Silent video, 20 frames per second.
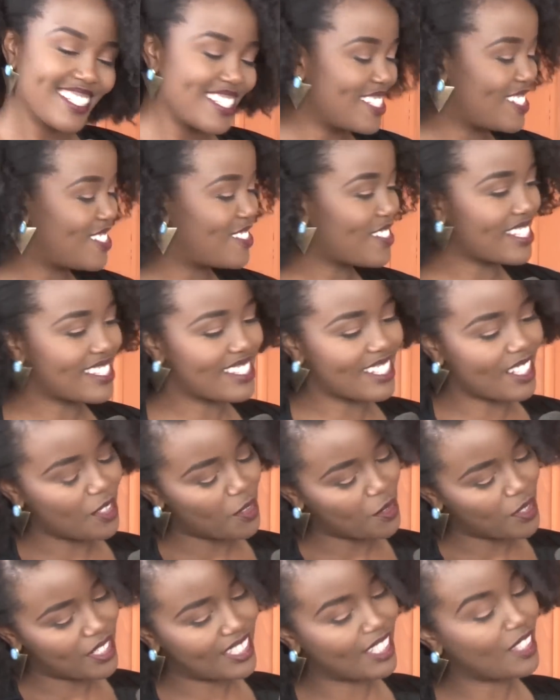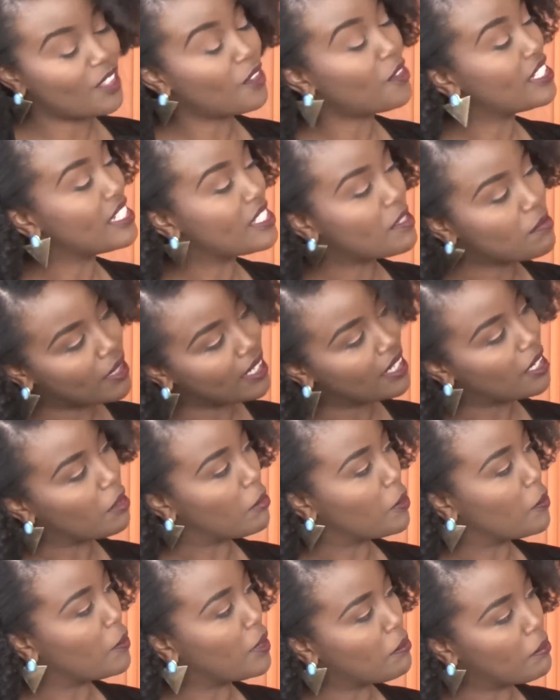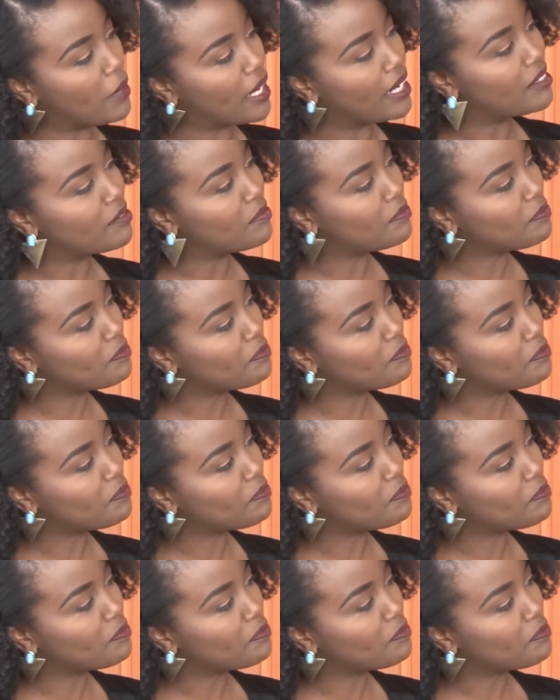It's just the Lord. The Lord is my number one man.